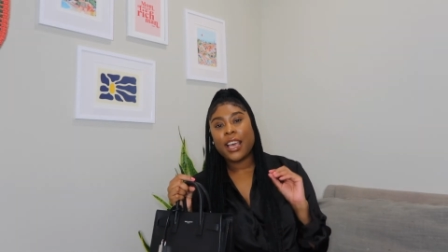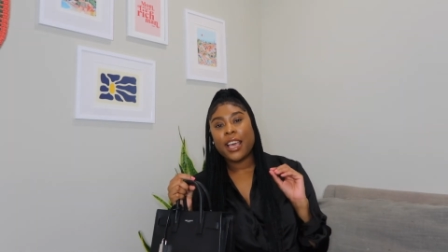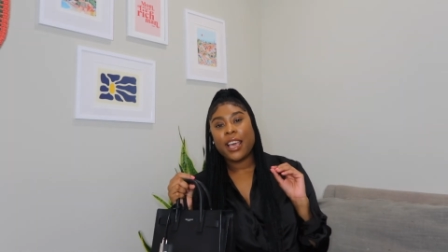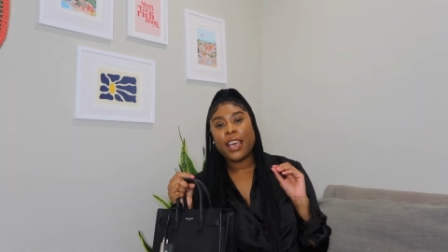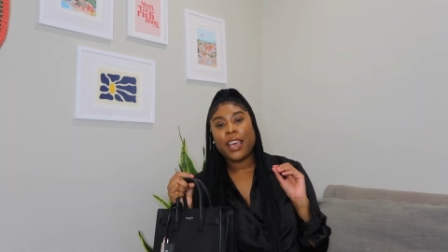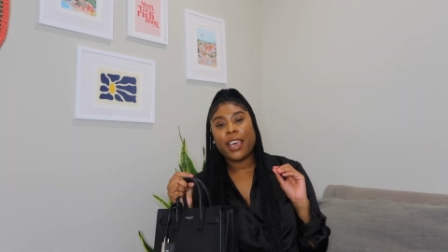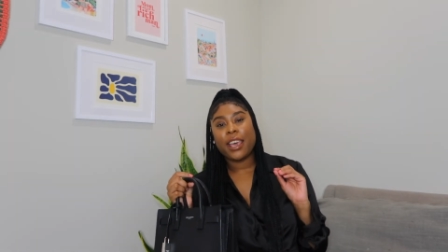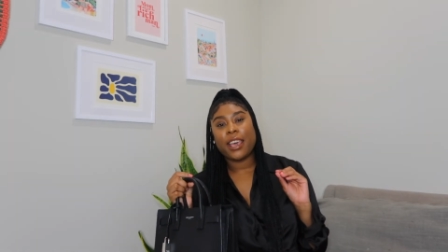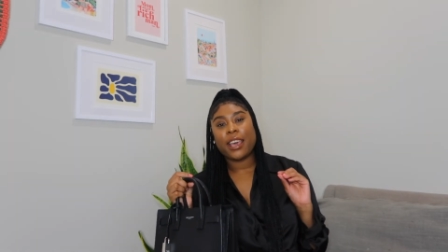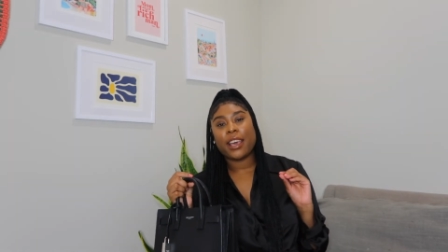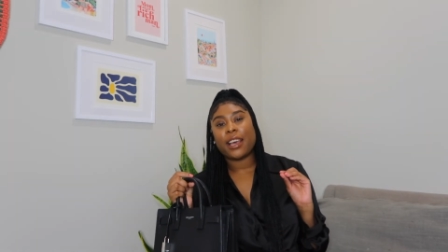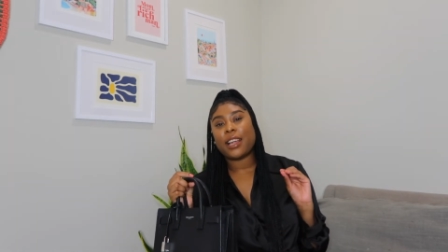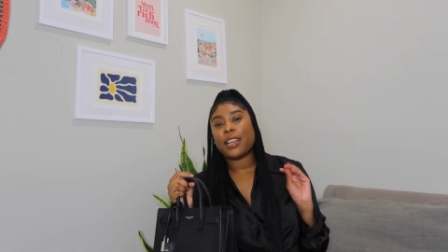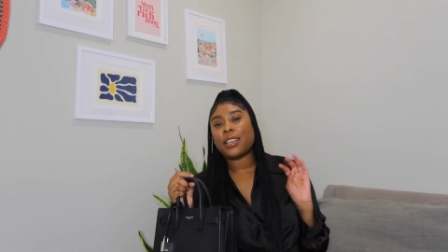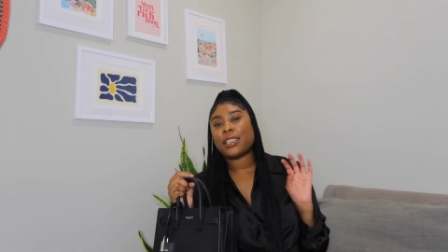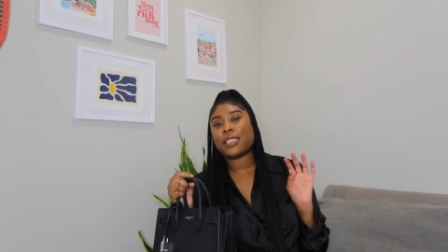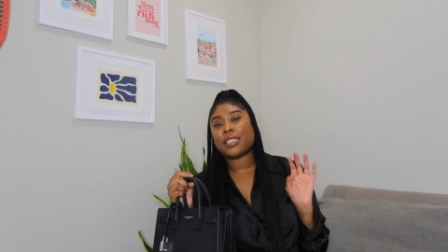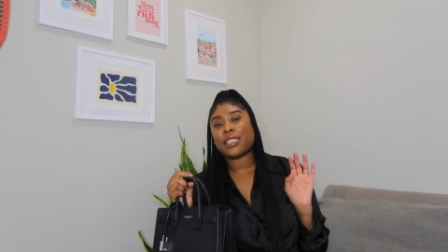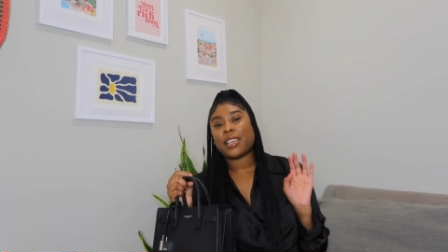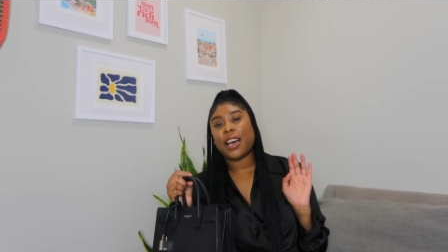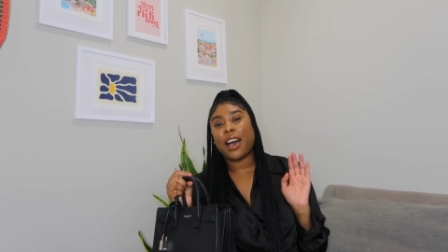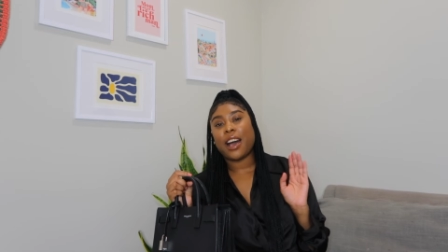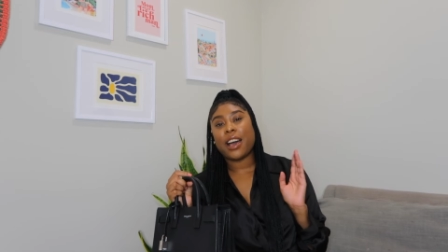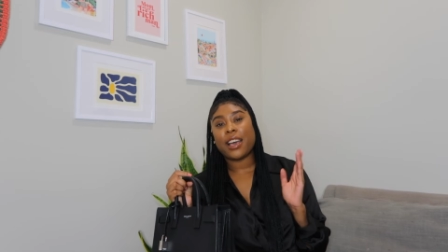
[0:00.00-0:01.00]
and
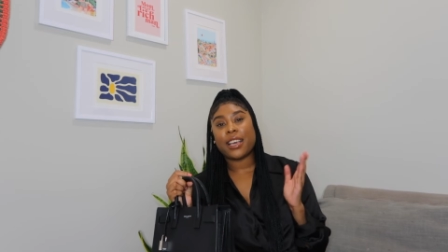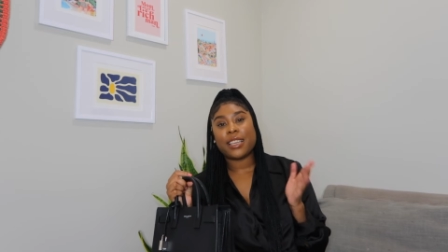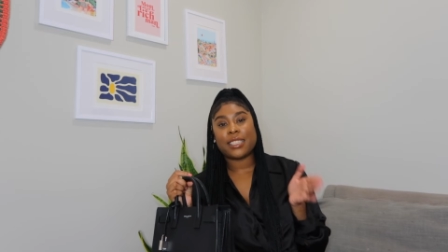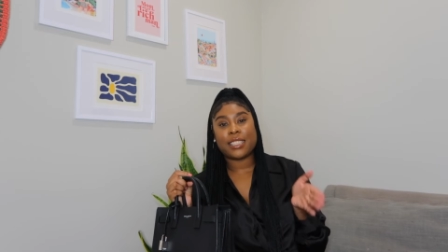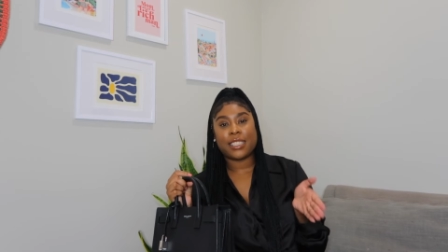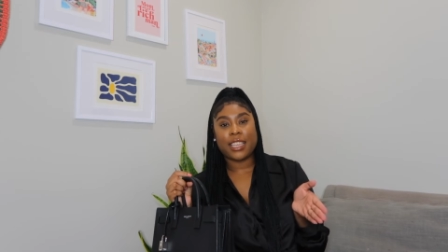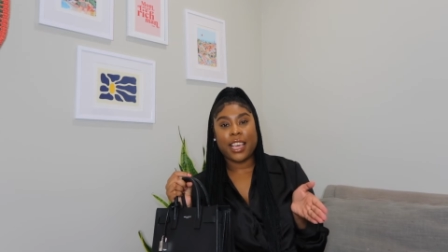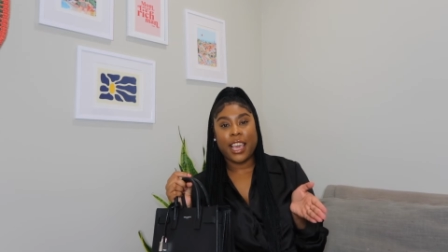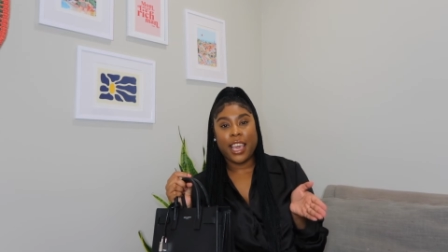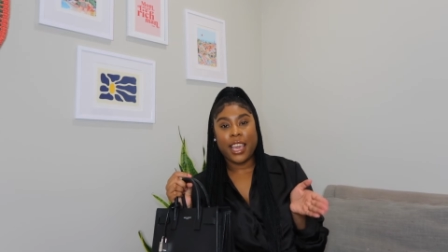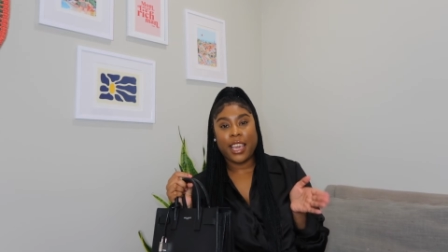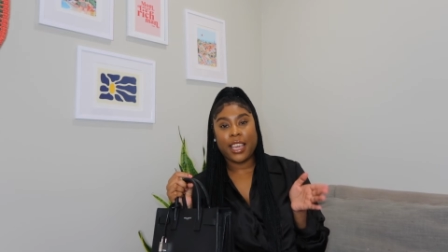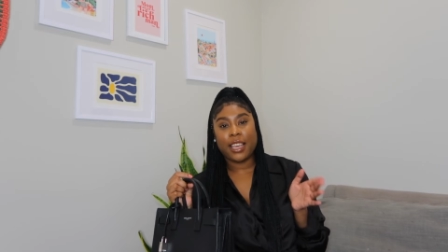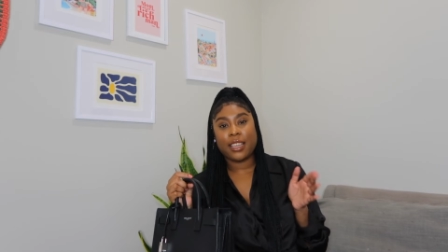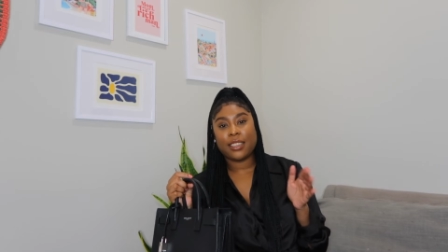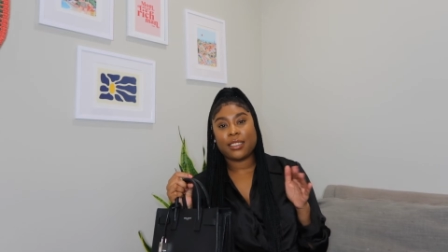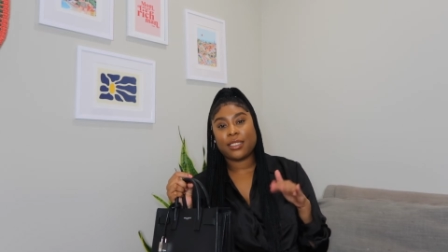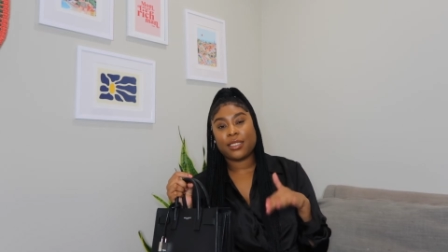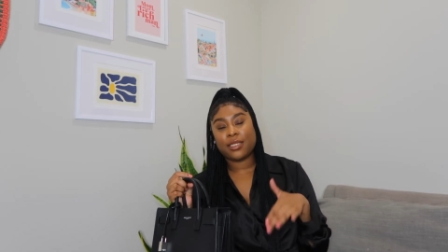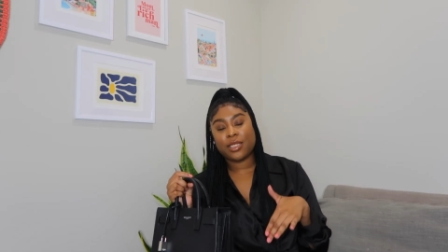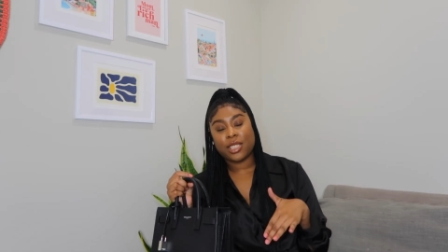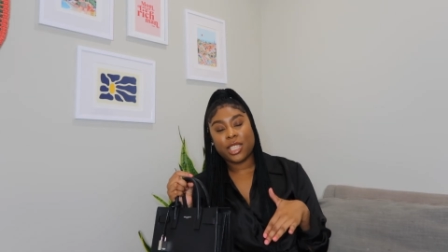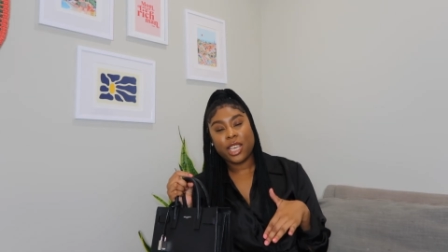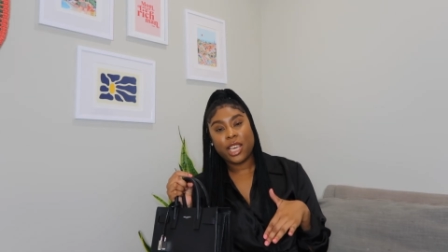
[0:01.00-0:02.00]
size
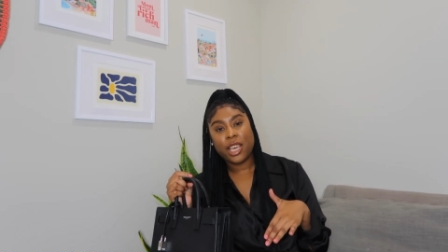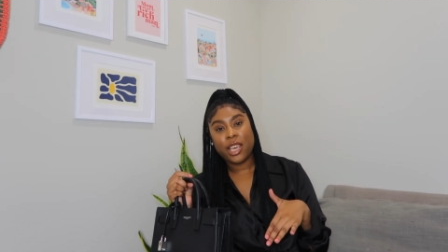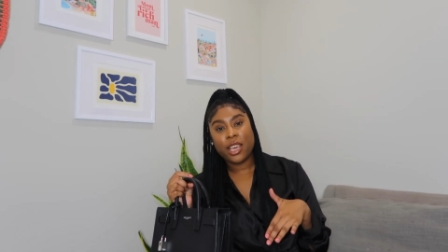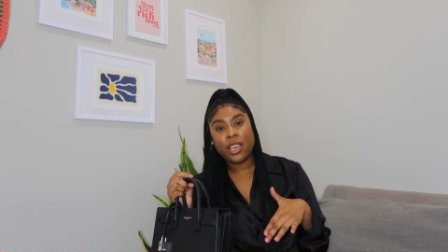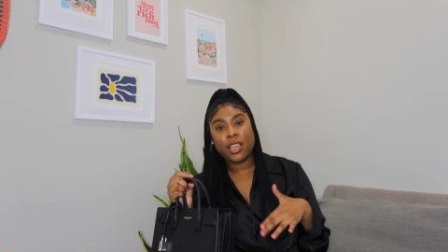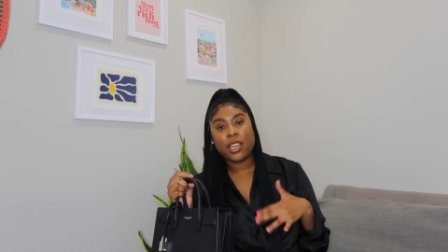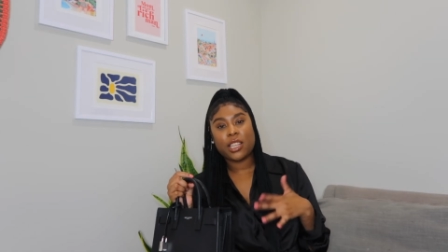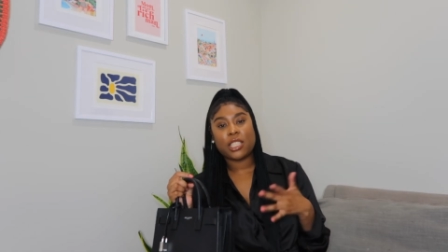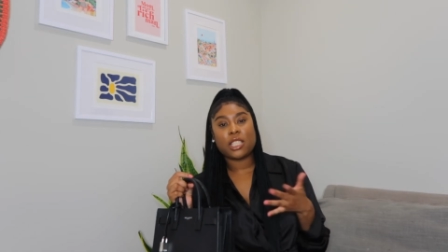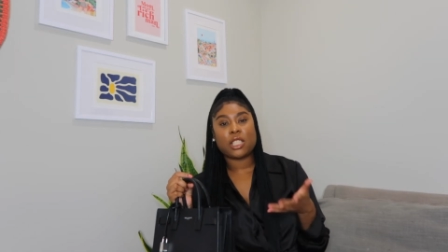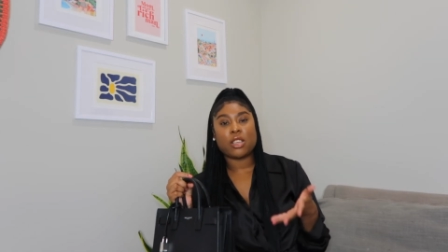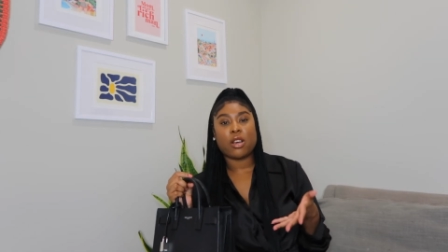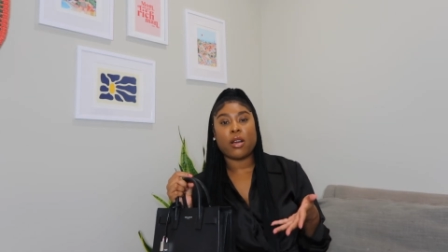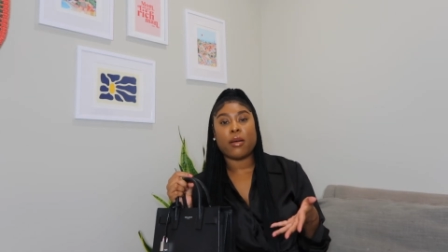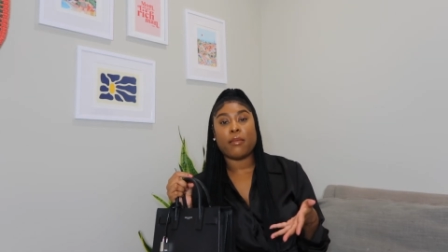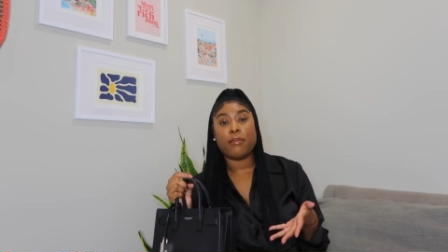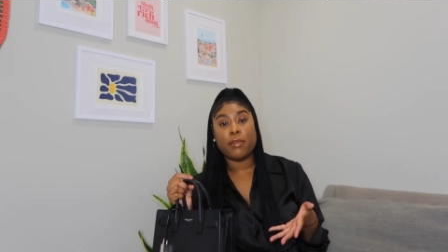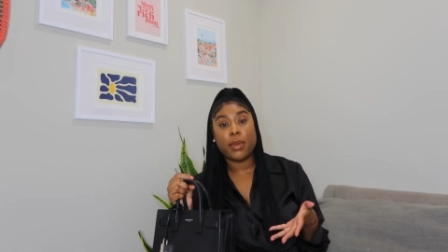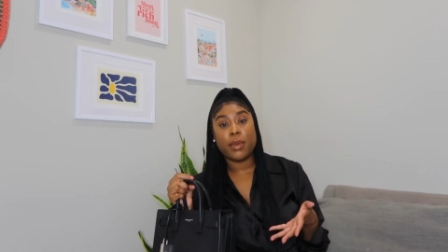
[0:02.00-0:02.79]
8'10", so I'm